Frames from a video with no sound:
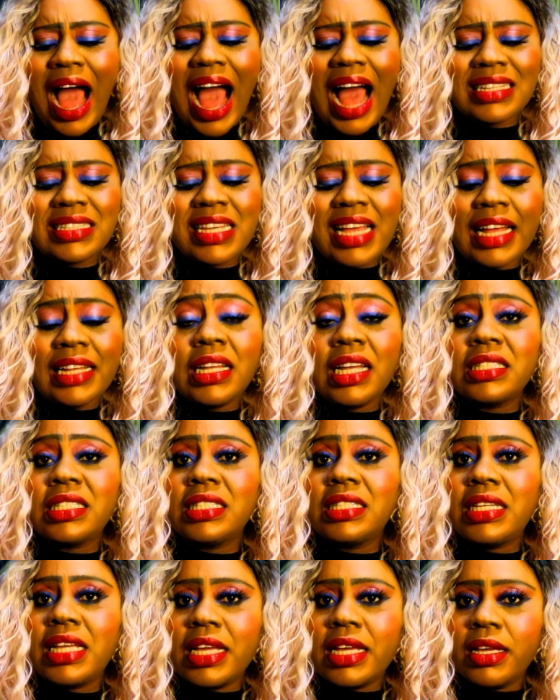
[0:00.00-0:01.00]
At the end of
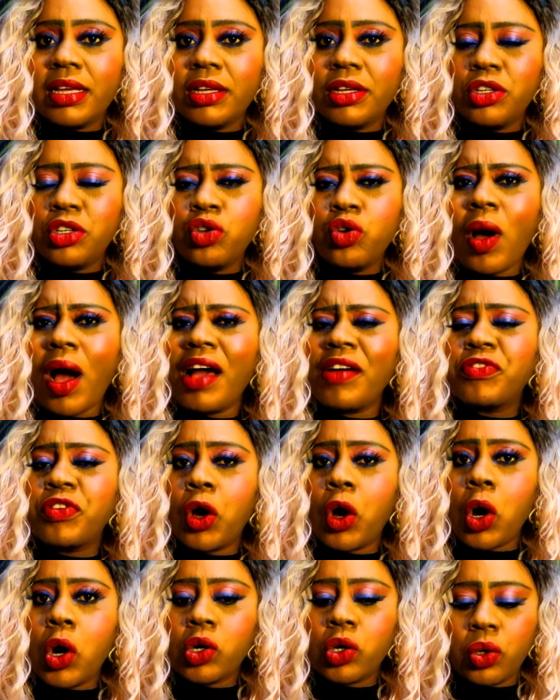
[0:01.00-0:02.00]
the day, you have
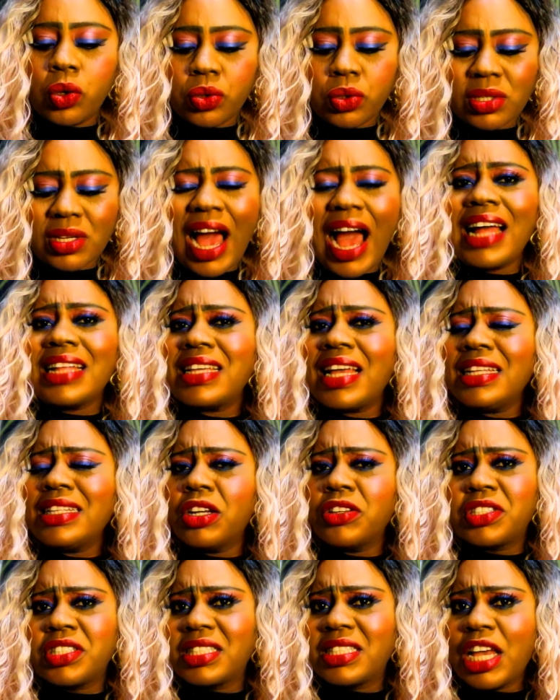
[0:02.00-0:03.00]
your uncles. At the
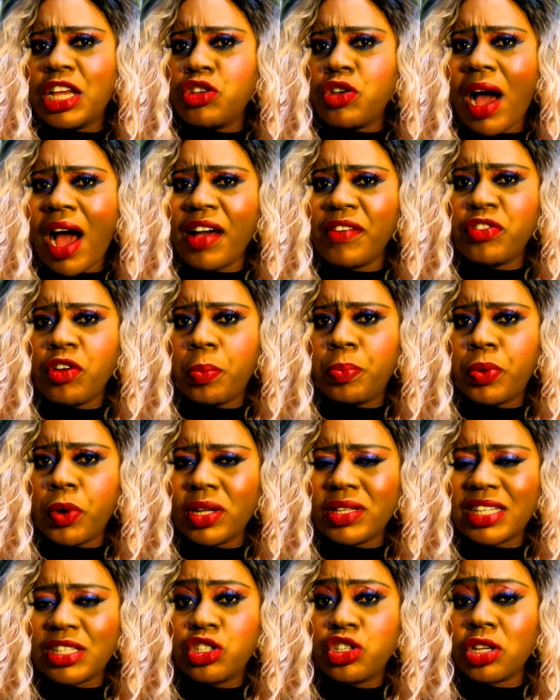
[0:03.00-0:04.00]
end of the day, you have your
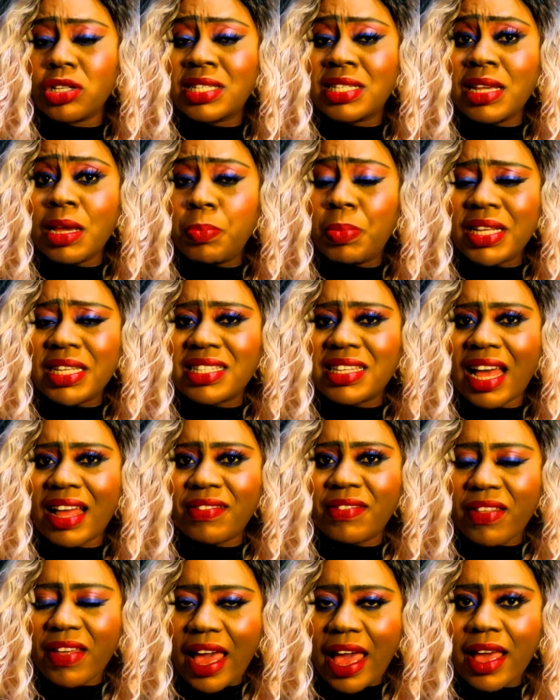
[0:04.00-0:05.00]
brothers. Your siblings
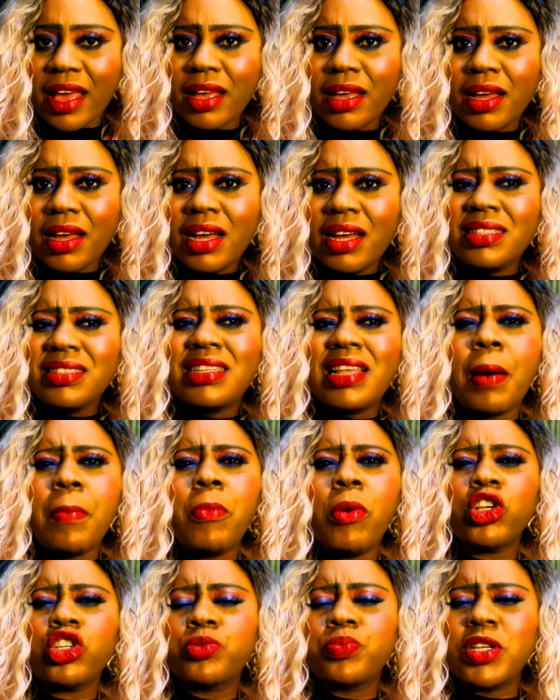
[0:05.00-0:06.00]
are there. there
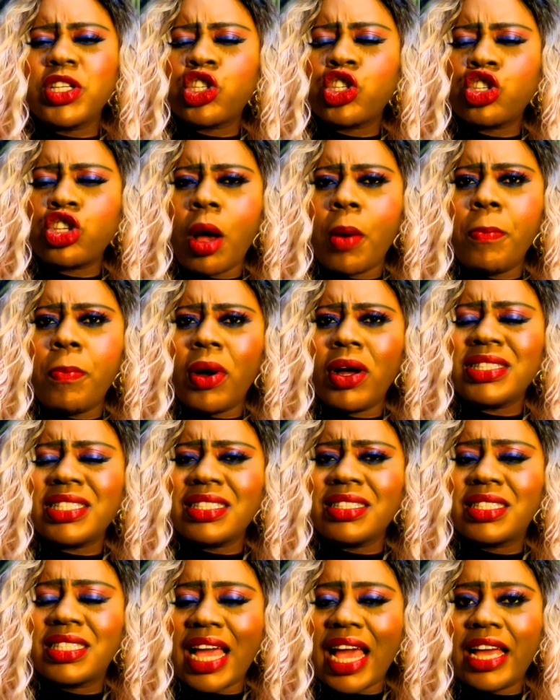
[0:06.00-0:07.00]
must be
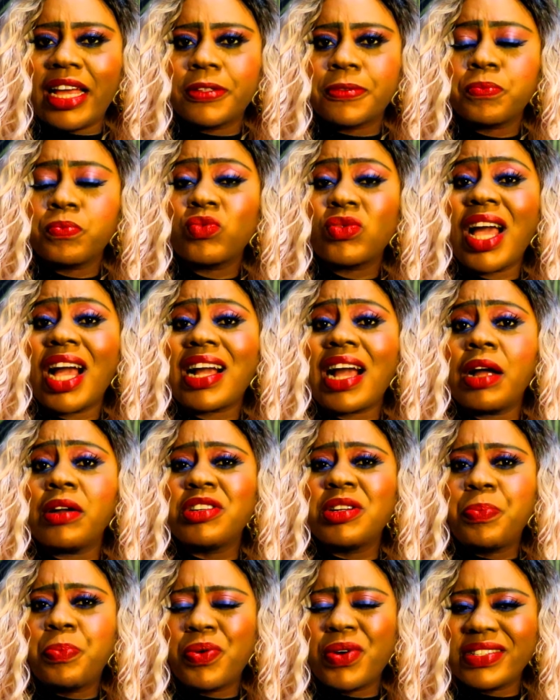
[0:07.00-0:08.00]
somebody there that
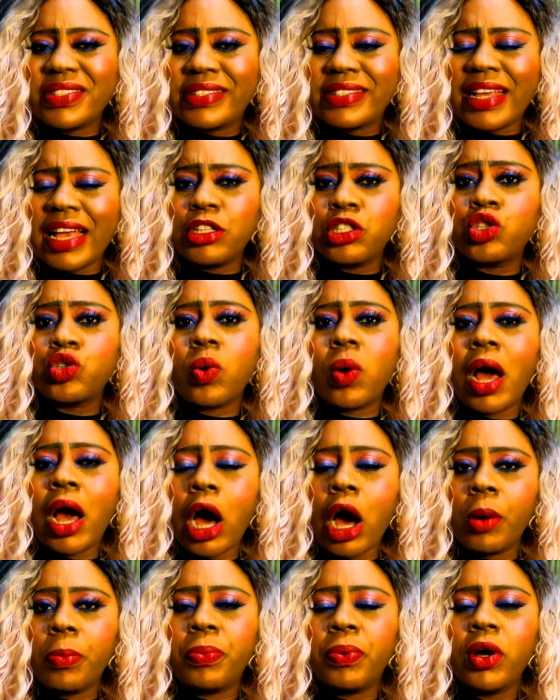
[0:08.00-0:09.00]
can represent to
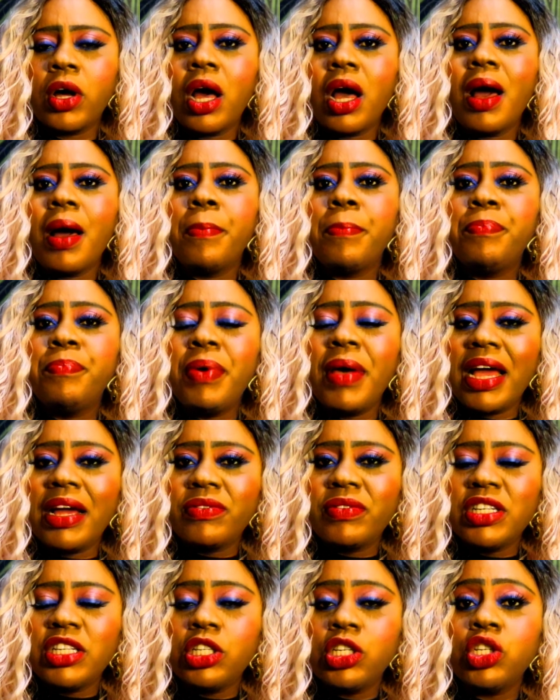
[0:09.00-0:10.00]
help
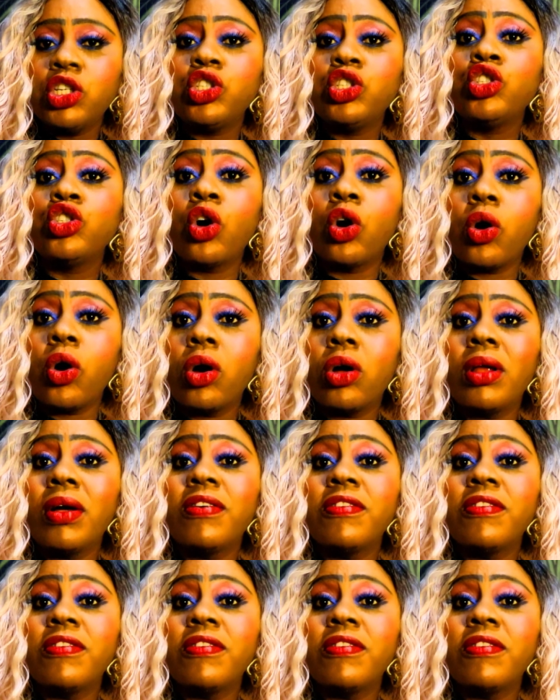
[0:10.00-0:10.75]
bury your